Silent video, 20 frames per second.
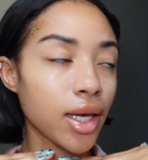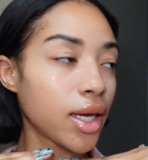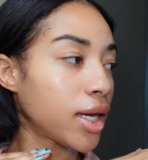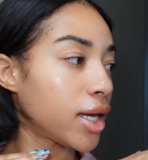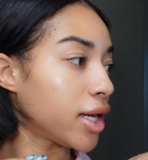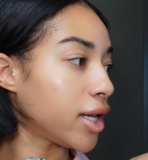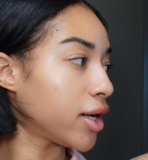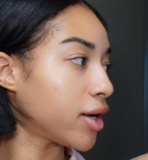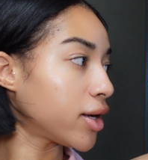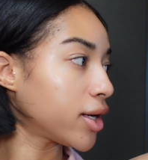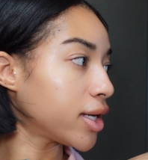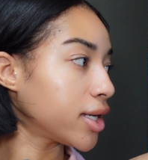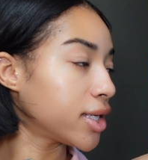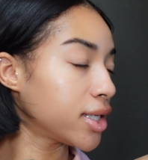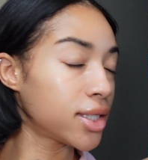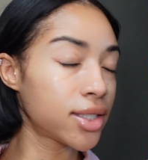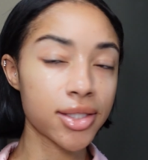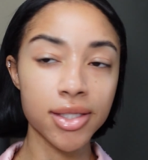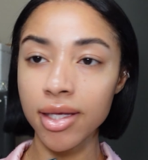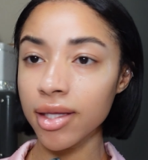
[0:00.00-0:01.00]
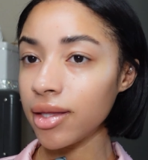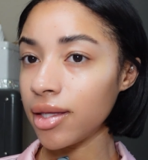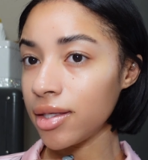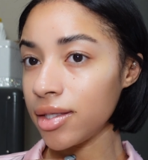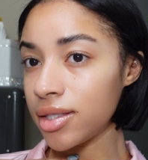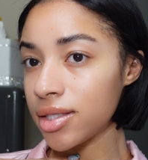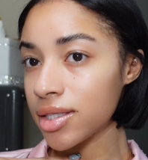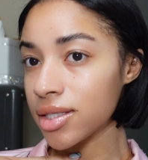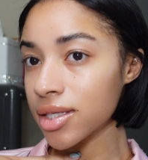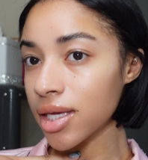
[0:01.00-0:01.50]
Here is the
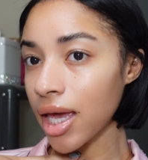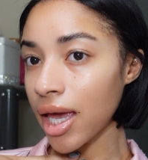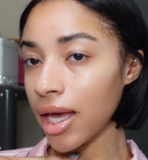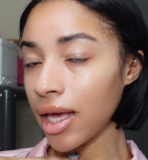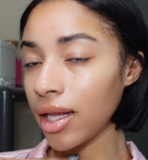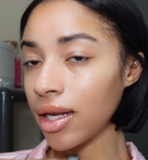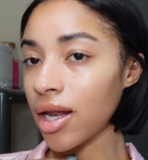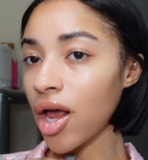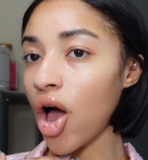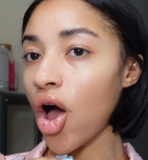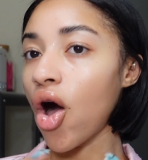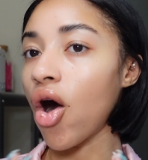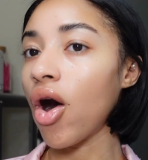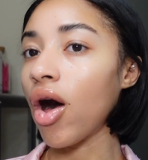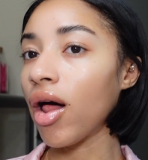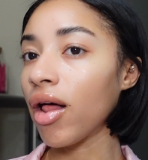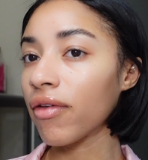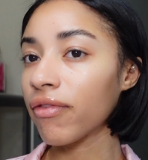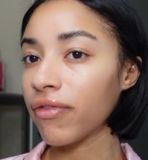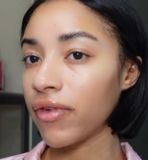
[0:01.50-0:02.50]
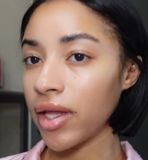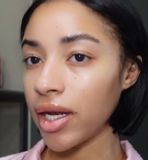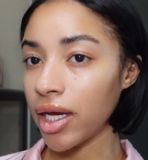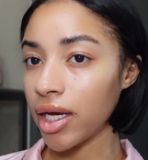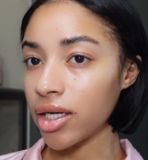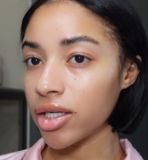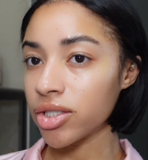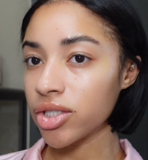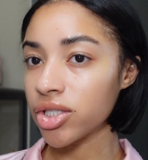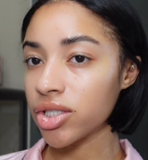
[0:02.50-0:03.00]
skin all
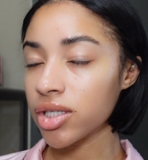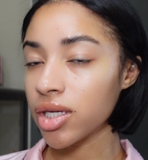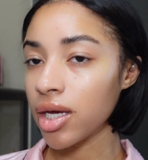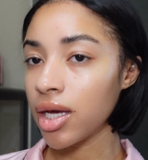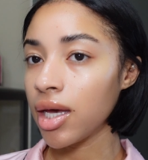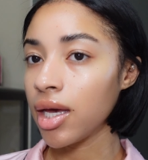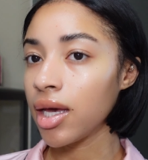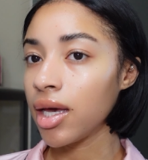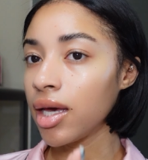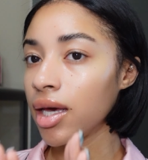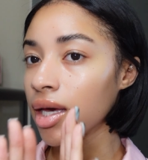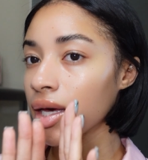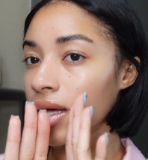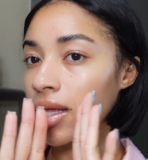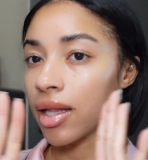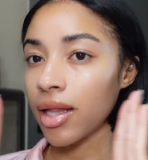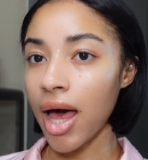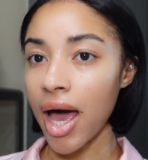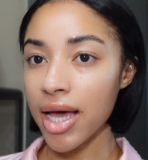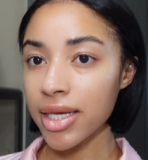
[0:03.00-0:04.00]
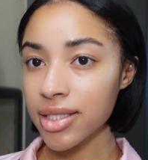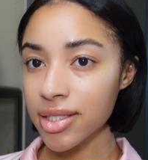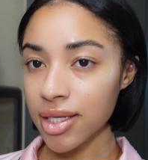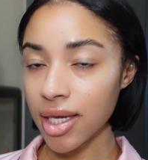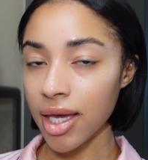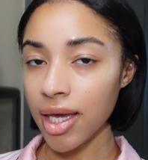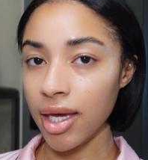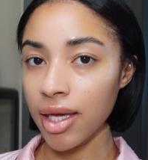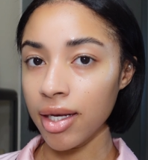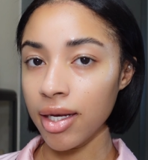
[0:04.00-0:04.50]
finished. Glass
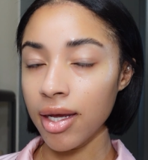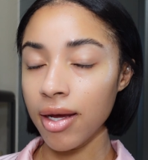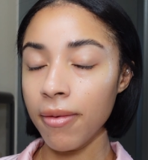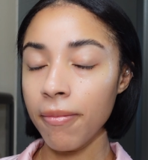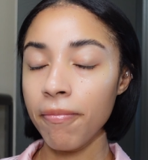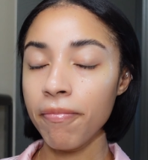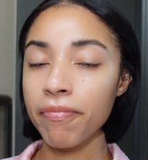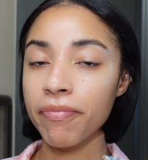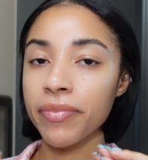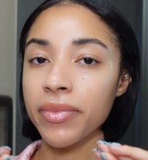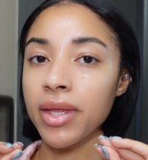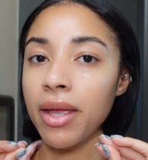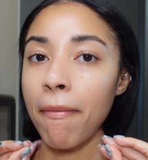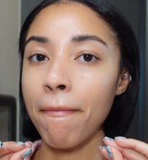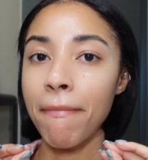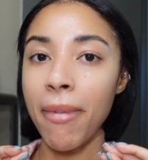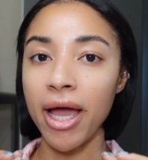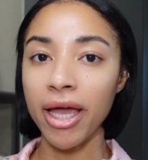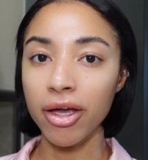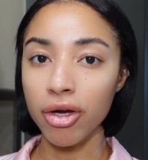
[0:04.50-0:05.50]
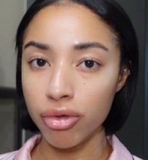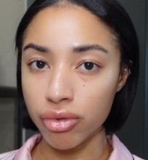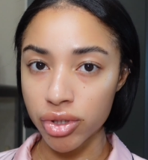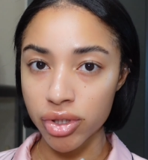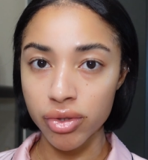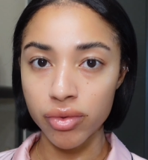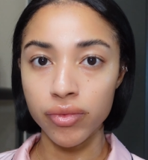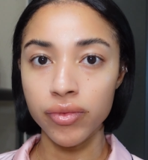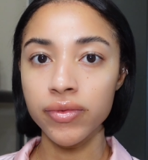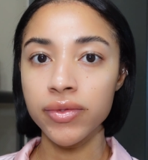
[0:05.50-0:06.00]
skin, my
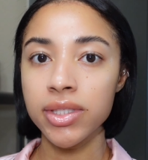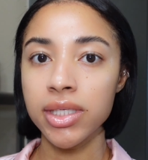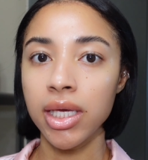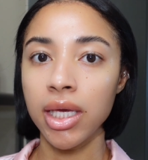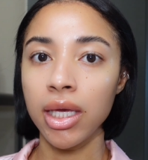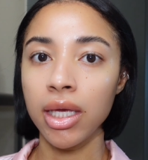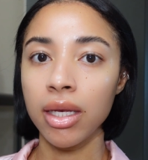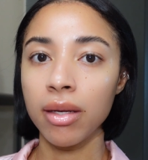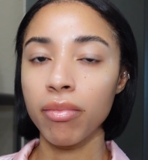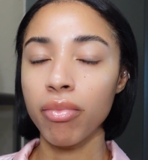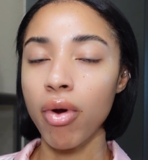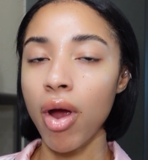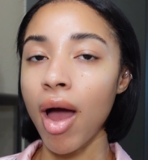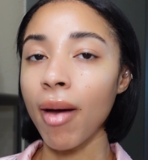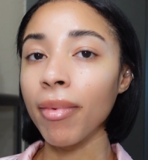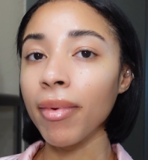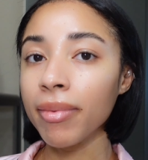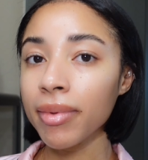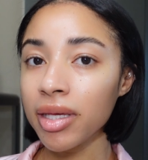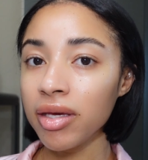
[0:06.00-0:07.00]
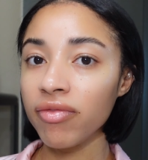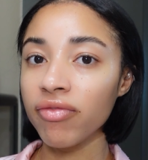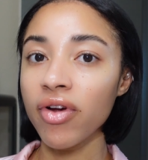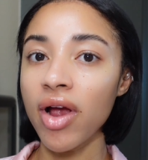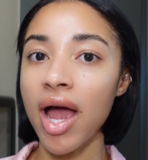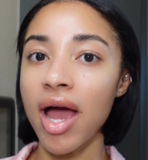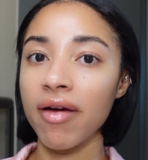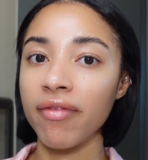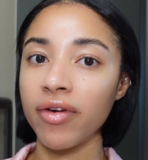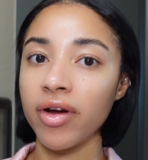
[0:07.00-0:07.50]
go-to routine, probably
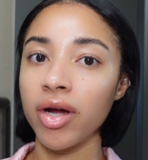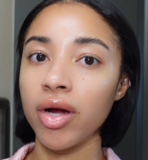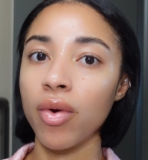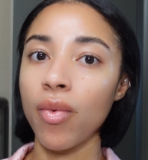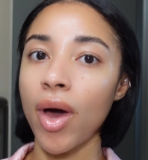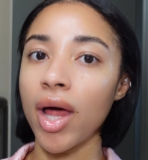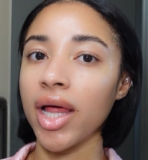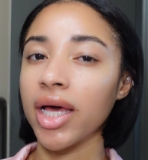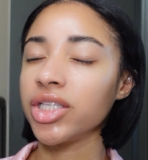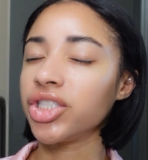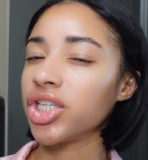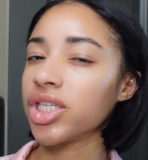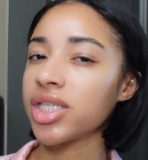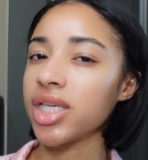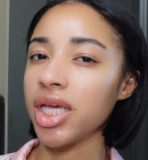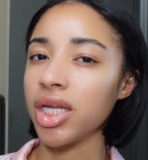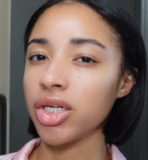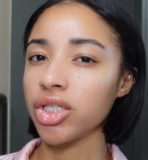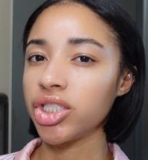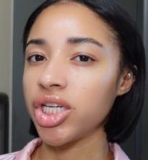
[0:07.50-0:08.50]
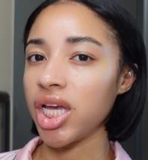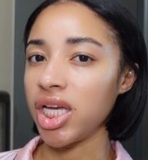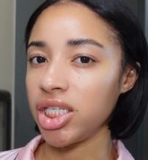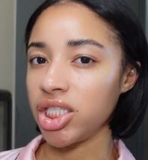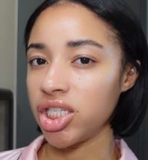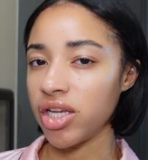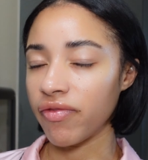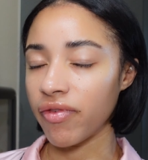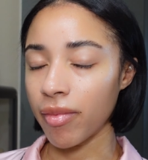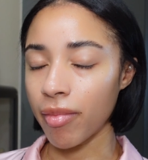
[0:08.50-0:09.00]
forever, while I just
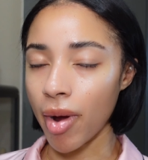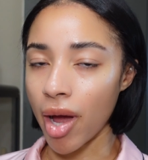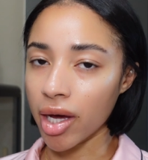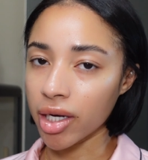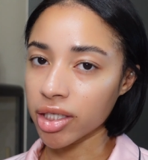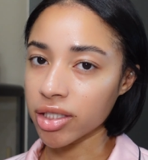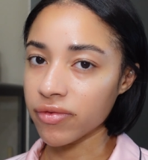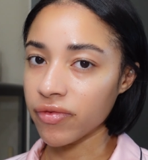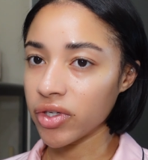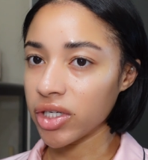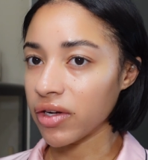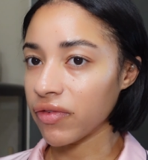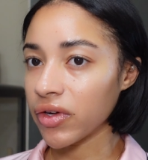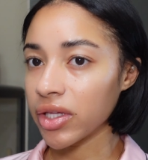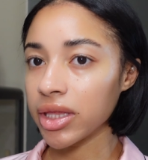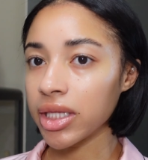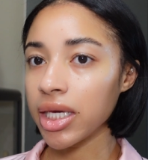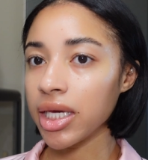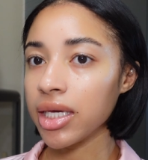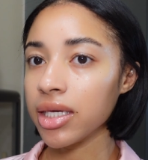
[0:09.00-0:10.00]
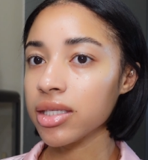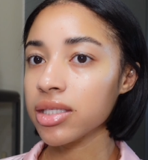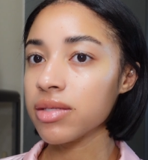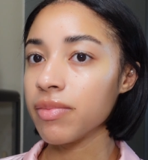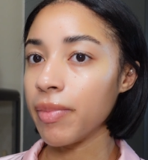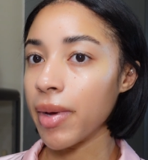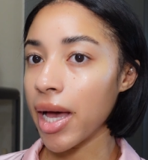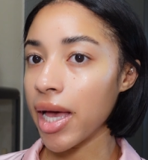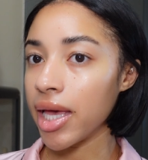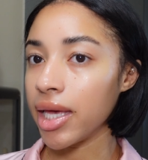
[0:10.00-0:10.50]
interchange different products for different things,
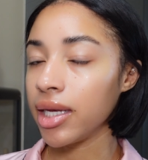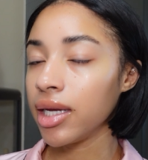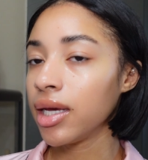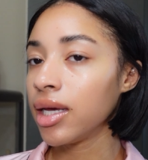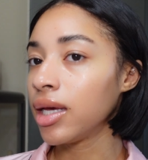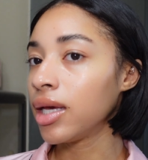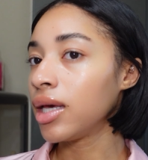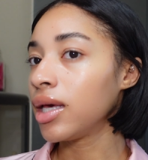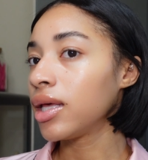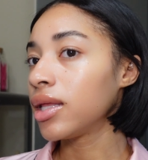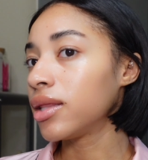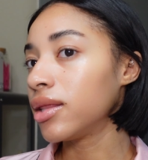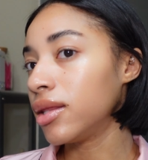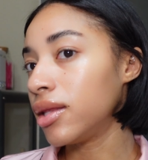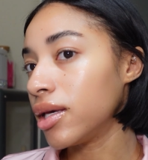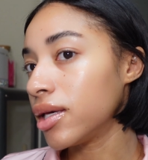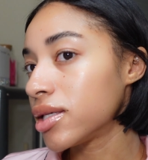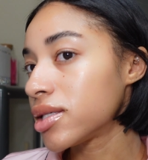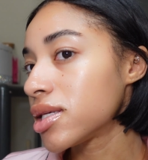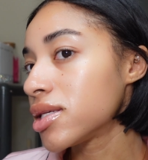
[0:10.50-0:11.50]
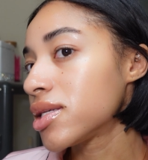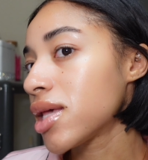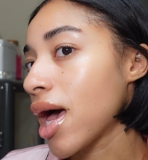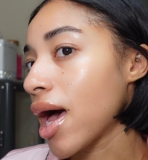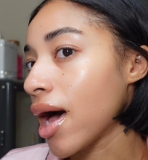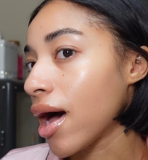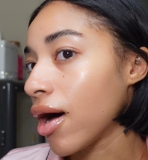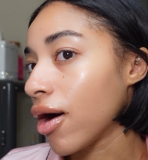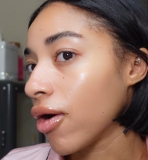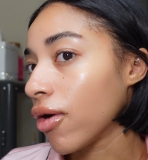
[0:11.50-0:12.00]
but this is
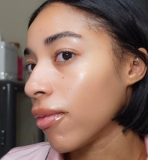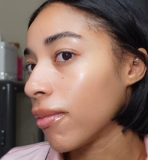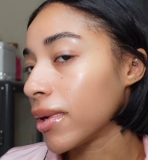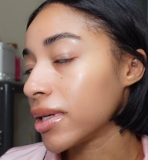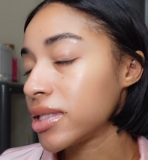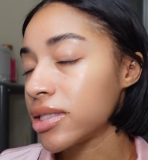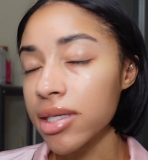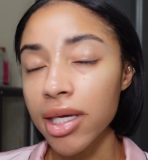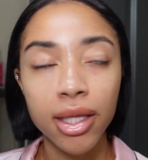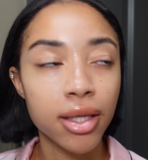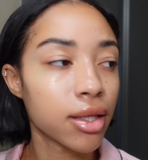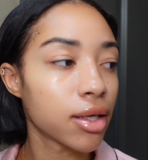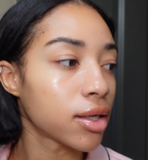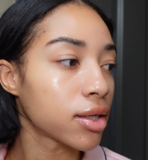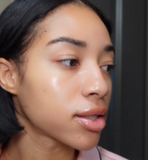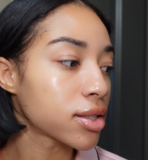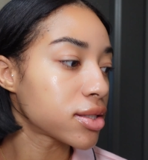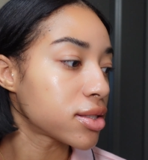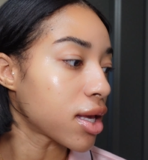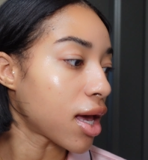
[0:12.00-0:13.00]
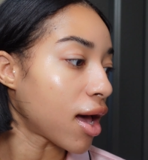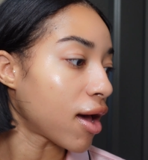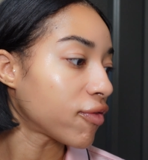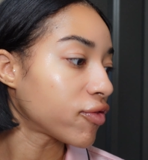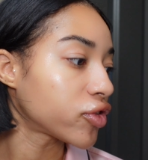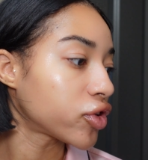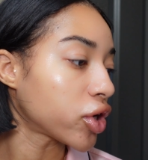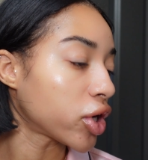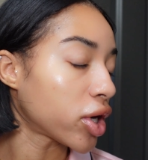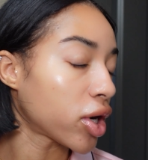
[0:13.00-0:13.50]
how my skin looks
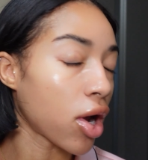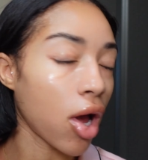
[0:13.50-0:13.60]
after